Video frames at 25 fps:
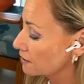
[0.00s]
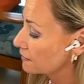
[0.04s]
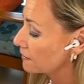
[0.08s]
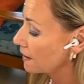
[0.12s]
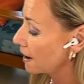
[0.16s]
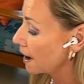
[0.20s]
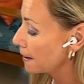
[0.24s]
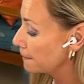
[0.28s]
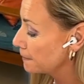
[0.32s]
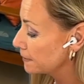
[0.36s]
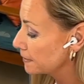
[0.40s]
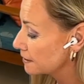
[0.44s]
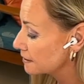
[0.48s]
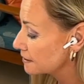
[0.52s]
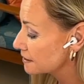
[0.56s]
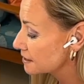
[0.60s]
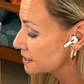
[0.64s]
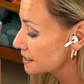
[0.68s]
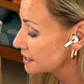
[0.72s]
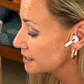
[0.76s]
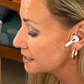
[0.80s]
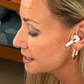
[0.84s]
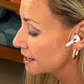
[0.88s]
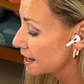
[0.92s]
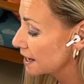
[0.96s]
a lot of
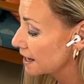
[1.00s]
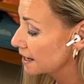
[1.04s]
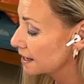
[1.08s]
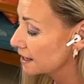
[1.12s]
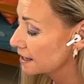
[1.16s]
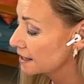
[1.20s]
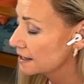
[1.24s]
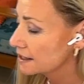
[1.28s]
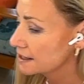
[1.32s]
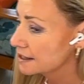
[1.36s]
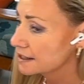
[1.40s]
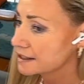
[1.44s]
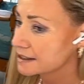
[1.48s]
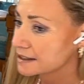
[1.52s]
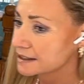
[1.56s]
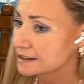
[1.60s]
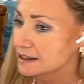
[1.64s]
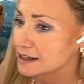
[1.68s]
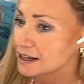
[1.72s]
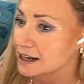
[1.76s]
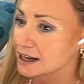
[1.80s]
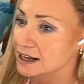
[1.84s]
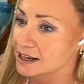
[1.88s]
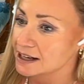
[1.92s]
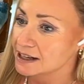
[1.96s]
happiness today.
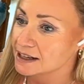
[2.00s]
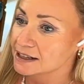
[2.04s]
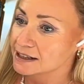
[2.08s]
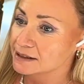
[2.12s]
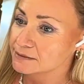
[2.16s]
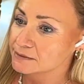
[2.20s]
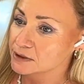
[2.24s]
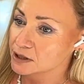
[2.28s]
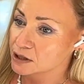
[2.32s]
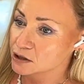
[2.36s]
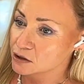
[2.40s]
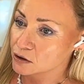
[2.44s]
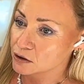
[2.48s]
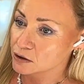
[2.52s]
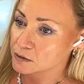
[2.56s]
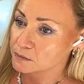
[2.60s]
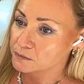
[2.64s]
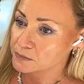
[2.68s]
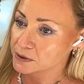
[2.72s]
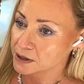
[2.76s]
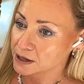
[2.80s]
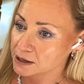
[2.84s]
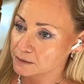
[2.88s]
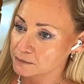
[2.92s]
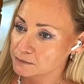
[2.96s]
You could
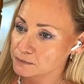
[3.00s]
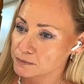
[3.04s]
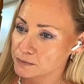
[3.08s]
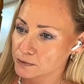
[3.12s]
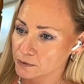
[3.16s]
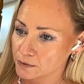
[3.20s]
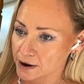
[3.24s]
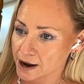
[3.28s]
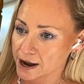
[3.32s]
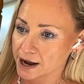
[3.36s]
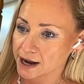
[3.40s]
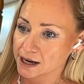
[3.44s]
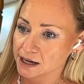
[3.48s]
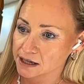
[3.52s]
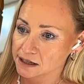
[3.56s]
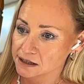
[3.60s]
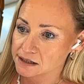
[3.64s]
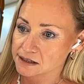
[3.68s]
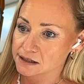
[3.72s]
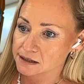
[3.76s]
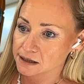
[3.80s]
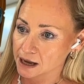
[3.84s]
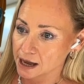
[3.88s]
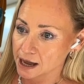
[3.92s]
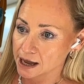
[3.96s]
be
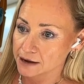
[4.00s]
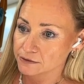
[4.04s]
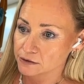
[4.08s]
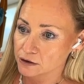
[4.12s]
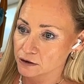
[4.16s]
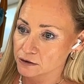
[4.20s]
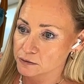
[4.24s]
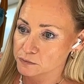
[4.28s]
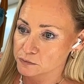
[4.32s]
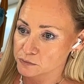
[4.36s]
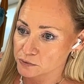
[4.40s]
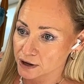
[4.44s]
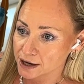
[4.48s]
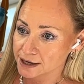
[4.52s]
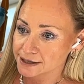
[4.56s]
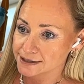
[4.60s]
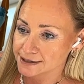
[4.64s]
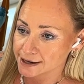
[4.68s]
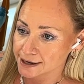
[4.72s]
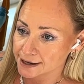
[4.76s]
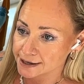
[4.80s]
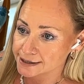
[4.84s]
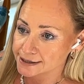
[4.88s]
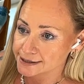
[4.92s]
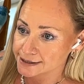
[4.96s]
bright, have a lot of
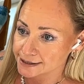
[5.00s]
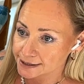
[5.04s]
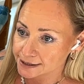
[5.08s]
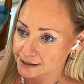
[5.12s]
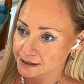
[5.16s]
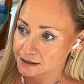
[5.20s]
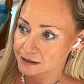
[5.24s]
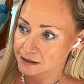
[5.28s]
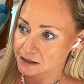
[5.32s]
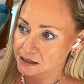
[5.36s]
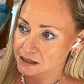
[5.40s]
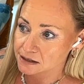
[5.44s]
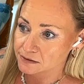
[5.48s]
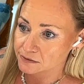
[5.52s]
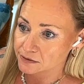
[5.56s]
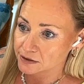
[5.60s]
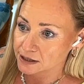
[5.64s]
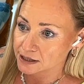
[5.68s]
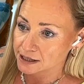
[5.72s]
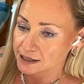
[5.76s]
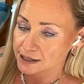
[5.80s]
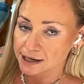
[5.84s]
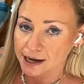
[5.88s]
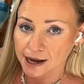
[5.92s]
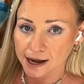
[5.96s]
bright ideas,
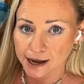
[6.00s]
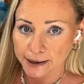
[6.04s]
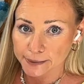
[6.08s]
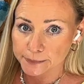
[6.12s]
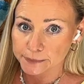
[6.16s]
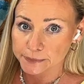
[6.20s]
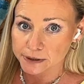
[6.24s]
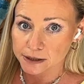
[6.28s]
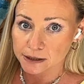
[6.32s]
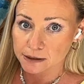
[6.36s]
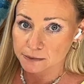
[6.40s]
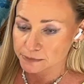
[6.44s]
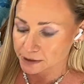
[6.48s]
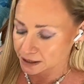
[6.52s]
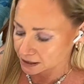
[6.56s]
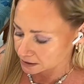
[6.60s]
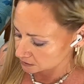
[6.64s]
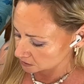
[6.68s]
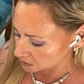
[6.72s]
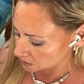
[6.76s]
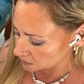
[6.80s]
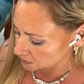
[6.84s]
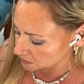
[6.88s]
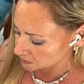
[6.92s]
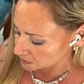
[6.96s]
feeling happy
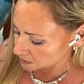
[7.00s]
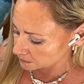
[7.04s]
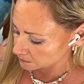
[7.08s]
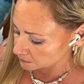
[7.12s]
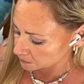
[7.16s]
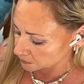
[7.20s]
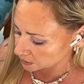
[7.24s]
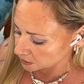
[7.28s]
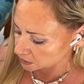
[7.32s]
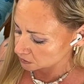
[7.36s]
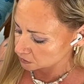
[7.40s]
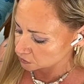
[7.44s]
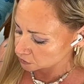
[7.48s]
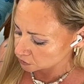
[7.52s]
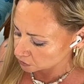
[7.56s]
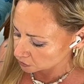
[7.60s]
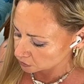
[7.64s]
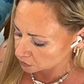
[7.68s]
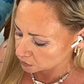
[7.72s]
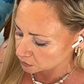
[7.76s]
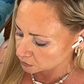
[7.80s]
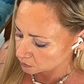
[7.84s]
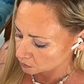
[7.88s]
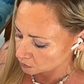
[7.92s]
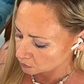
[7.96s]
about doing something
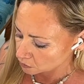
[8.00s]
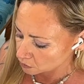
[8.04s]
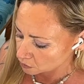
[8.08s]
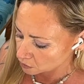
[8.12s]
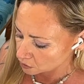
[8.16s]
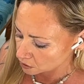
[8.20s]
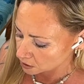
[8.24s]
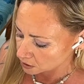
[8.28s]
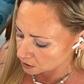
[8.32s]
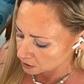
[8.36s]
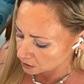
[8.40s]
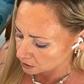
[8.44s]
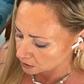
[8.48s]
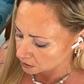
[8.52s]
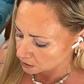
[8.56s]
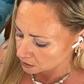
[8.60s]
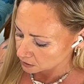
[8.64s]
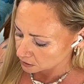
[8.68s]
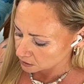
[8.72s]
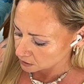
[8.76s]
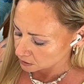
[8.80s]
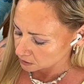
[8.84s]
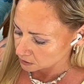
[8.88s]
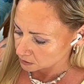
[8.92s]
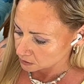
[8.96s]
new or
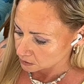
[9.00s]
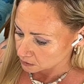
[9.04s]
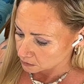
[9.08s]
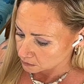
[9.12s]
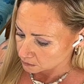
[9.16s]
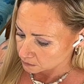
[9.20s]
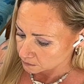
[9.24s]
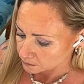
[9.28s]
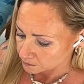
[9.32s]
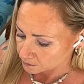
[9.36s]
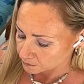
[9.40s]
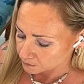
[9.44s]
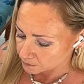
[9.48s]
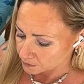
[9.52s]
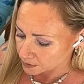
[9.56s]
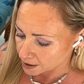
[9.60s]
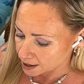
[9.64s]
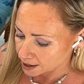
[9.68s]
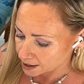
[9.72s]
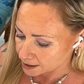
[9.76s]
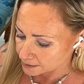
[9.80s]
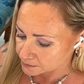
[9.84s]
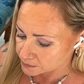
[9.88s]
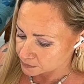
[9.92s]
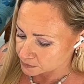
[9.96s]

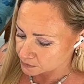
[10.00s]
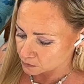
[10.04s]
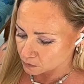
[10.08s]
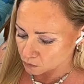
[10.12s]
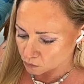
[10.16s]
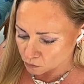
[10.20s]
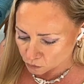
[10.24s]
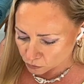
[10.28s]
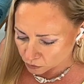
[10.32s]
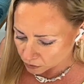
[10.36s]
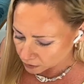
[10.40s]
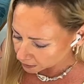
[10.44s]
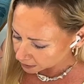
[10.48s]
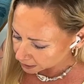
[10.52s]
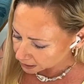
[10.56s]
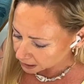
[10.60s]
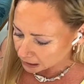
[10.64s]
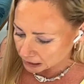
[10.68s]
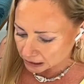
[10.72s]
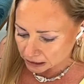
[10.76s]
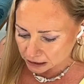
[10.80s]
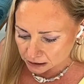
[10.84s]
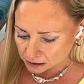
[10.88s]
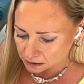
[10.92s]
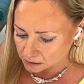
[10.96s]
perhaps
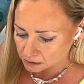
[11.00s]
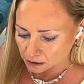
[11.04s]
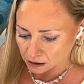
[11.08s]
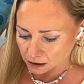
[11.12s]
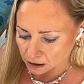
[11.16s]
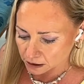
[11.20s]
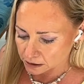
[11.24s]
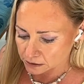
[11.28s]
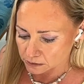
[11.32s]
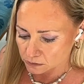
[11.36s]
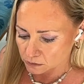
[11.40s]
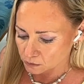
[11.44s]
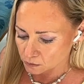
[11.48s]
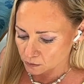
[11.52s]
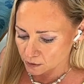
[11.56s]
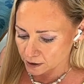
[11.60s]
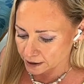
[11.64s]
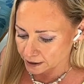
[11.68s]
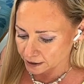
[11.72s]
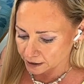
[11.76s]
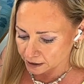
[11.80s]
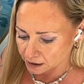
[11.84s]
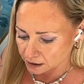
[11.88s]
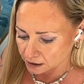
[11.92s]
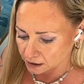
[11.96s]
working in a
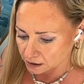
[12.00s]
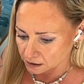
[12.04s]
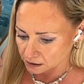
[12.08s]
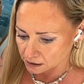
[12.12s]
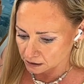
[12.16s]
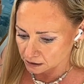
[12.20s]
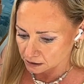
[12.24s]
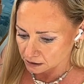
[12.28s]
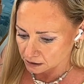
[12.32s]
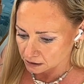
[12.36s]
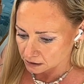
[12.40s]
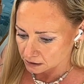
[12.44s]
way